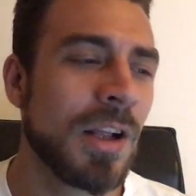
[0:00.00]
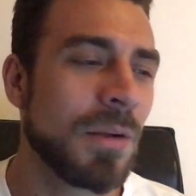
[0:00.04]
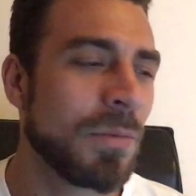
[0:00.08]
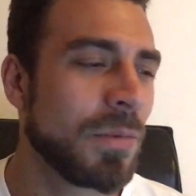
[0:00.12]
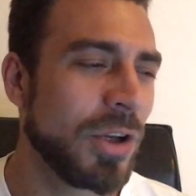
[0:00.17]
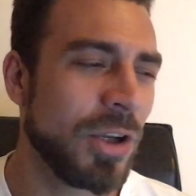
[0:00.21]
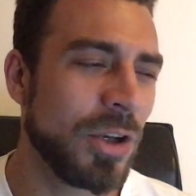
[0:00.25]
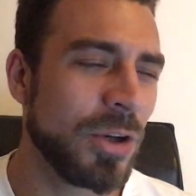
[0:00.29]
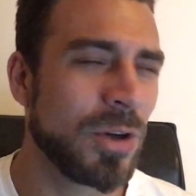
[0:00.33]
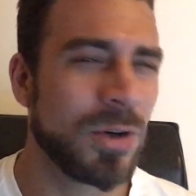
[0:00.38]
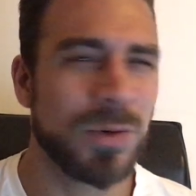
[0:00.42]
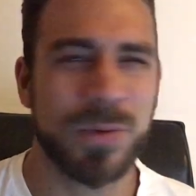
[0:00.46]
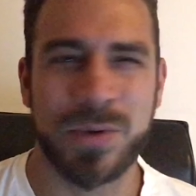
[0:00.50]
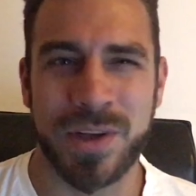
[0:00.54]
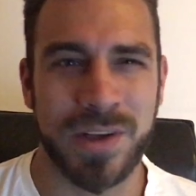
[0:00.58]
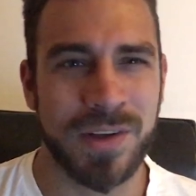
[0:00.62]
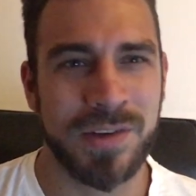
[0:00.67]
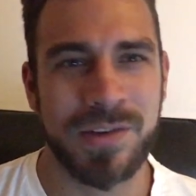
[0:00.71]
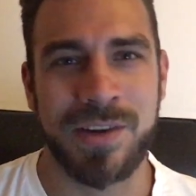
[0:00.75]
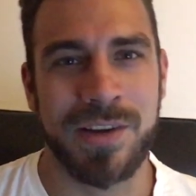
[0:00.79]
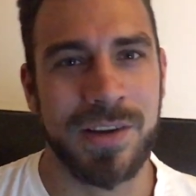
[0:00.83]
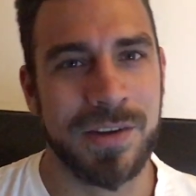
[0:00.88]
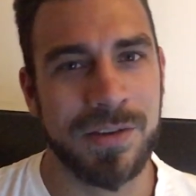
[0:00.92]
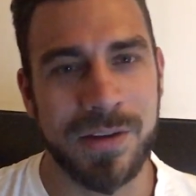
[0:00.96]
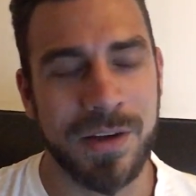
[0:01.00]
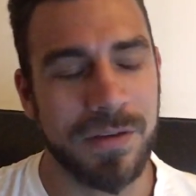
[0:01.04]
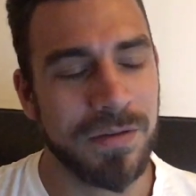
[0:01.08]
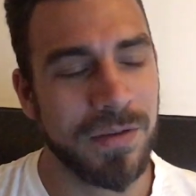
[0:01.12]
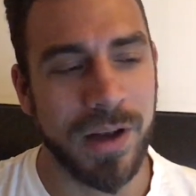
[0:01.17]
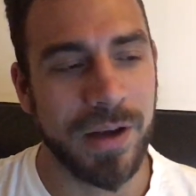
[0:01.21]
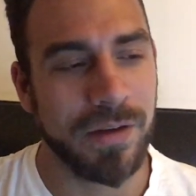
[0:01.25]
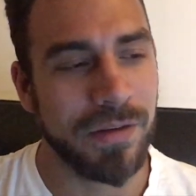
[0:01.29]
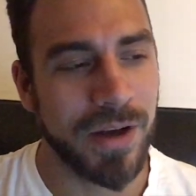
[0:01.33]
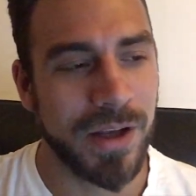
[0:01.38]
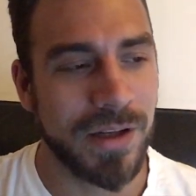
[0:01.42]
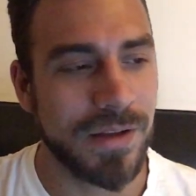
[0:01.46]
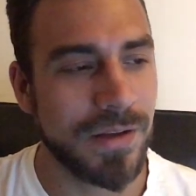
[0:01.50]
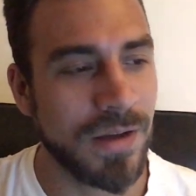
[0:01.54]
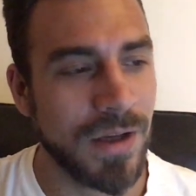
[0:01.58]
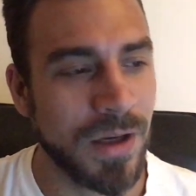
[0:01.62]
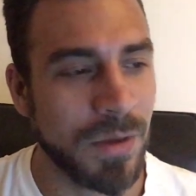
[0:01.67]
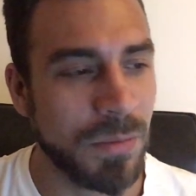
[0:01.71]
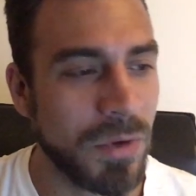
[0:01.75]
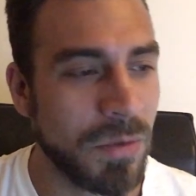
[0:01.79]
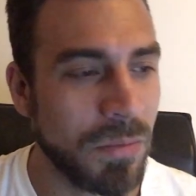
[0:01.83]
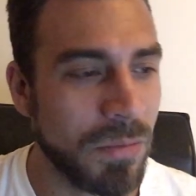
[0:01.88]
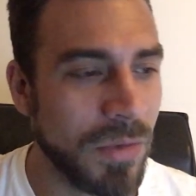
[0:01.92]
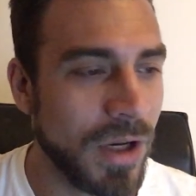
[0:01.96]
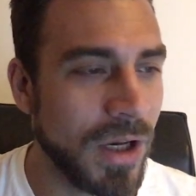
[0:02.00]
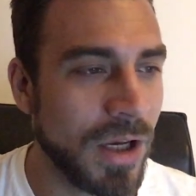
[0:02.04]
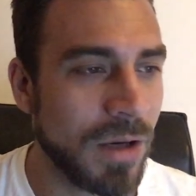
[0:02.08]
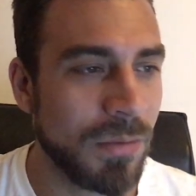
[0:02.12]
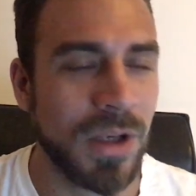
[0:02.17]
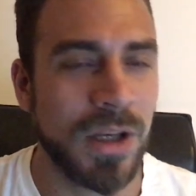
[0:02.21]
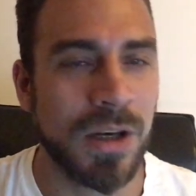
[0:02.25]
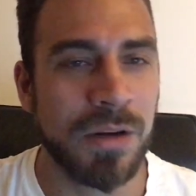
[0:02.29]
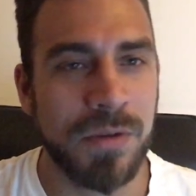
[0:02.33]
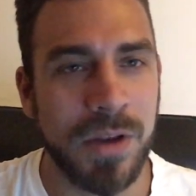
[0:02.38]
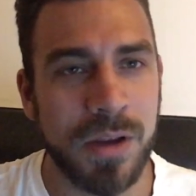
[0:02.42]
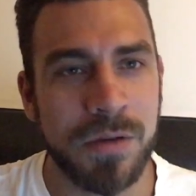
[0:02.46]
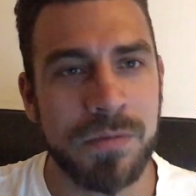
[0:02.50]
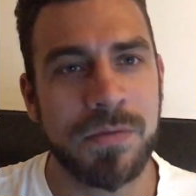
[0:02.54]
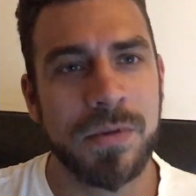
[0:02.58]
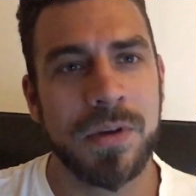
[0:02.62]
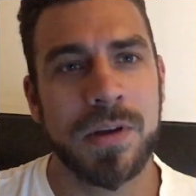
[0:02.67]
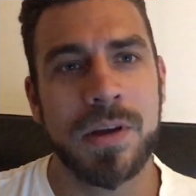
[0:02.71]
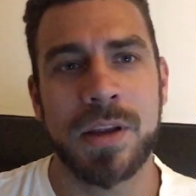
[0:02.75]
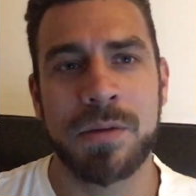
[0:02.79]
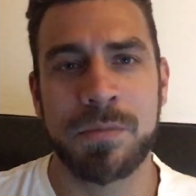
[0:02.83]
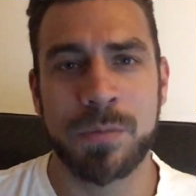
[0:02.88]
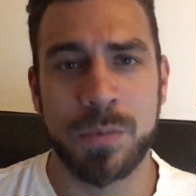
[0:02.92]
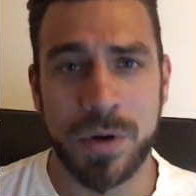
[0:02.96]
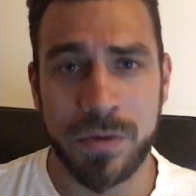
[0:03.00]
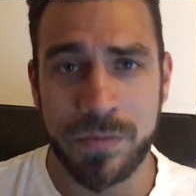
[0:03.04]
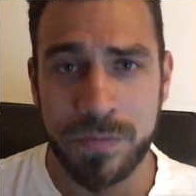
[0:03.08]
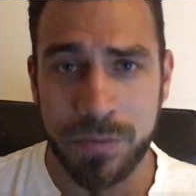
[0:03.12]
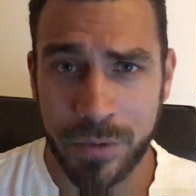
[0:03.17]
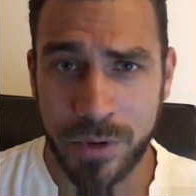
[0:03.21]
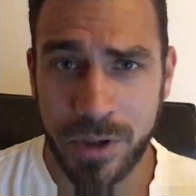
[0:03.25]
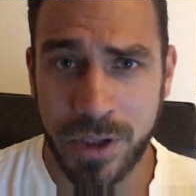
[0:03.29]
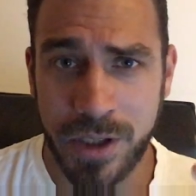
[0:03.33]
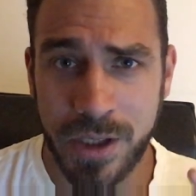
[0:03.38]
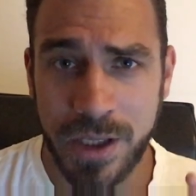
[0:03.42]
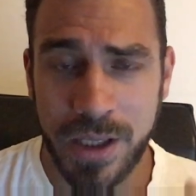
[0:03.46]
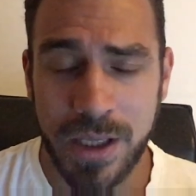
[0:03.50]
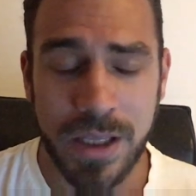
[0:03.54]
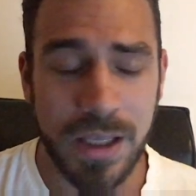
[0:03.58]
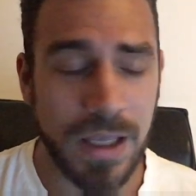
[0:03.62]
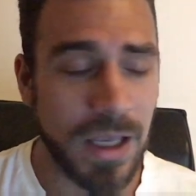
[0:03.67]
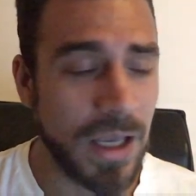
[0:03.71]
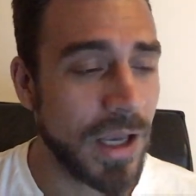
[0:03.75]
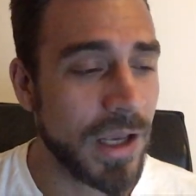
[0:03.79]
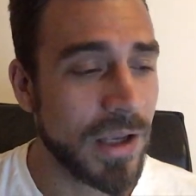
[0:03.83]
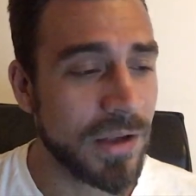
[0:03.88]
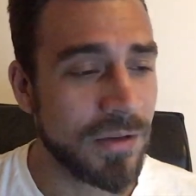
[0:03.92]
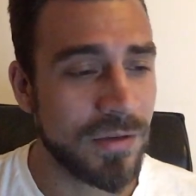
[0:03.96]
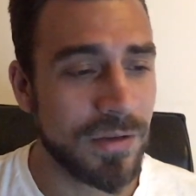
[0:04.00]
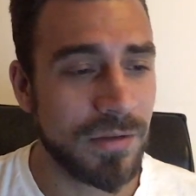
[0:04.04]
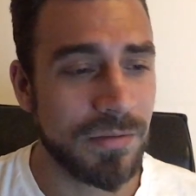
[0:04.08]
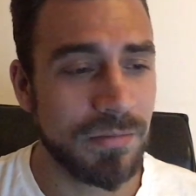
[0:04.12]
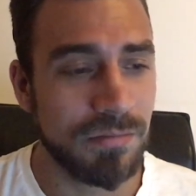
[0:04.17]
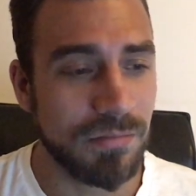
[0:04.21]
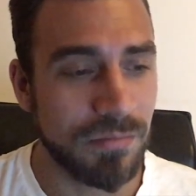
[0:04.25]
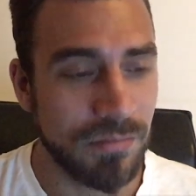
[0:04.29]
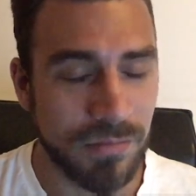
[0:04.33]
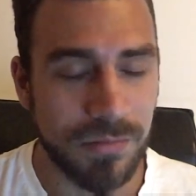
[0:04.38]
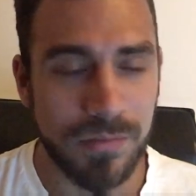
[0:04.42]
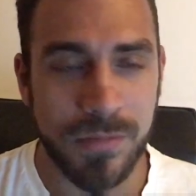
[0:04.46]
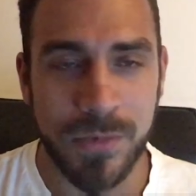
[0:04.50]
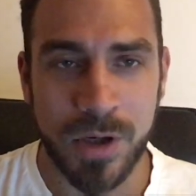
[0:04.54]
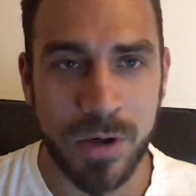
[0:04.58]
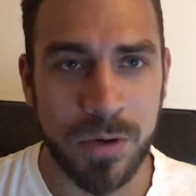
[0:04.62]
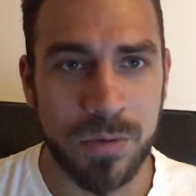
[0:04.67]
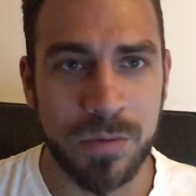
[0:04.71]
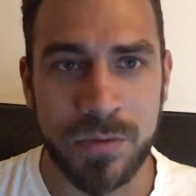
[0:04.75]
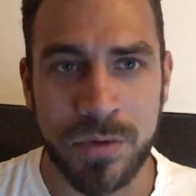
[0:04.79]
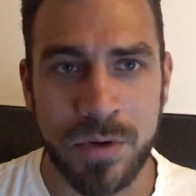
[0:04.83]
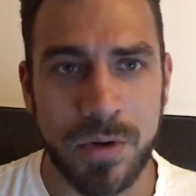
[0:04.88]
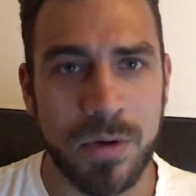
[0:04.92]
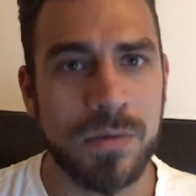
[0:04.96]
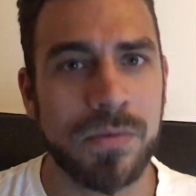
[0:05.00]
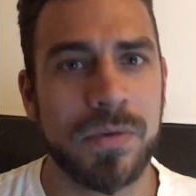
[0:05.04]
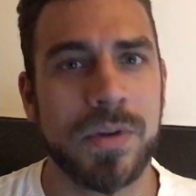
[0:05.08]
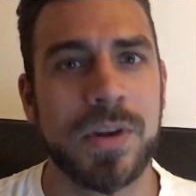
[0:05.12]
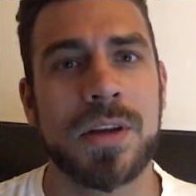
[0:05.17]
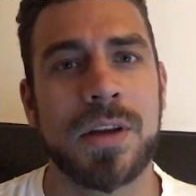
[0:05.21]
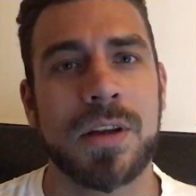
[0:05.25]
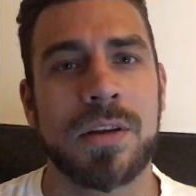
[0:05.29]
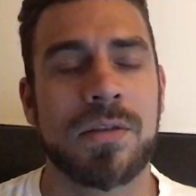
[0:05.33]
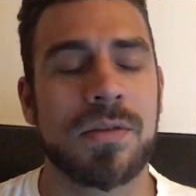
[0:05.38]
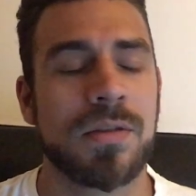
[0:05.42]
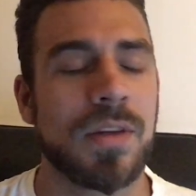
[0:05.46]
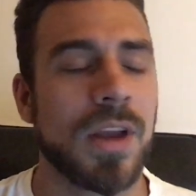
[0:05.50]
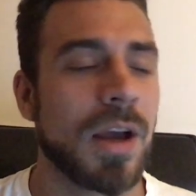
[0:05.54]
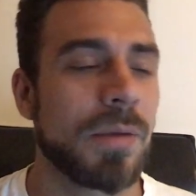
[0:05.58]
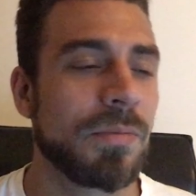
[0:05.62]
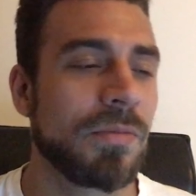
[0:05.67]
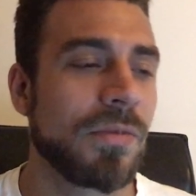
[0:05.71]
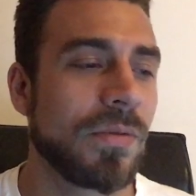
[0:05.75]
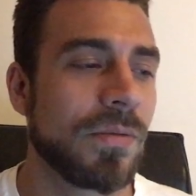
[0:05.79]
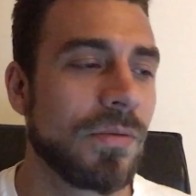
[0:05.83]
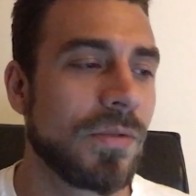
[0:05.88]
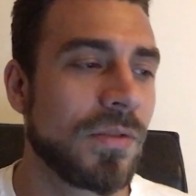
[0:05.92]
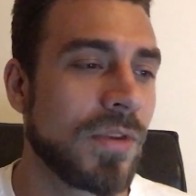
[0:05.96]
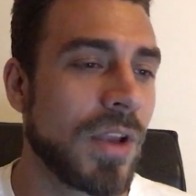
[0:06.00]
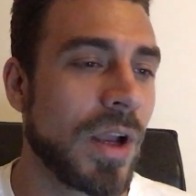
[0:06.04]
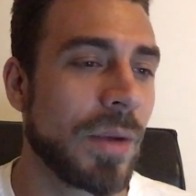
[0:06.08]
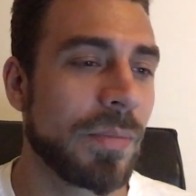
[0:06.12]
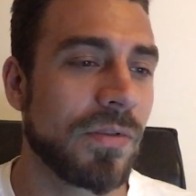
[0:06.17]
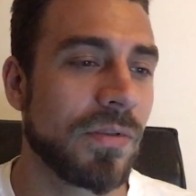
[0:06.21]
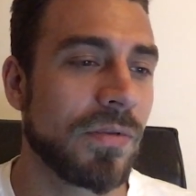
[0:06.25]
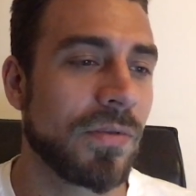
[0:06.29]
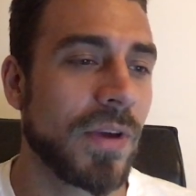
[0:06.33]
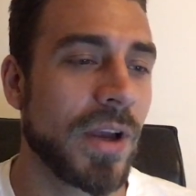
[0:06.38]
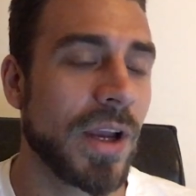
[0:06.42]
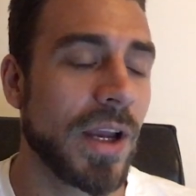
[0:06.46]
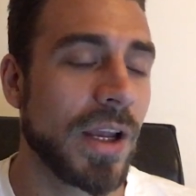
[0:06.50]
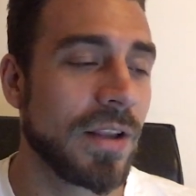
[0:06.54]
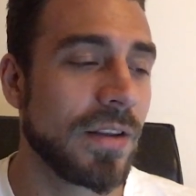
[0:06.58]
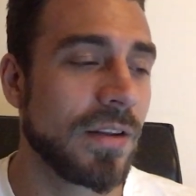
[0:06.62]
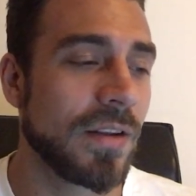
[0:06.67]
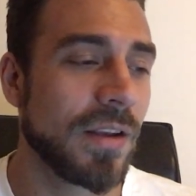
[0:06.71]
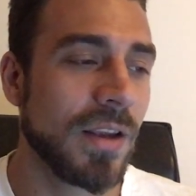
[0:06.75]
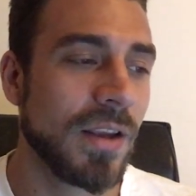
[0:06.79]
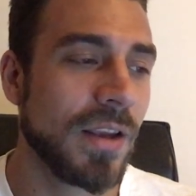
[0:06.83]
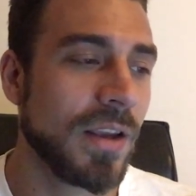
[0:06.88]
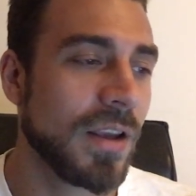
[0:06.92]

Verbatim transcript: But you don't want to see stuff like that in MMA. I mean, if a if referee has, you know, dove in and stopped stopped the fight,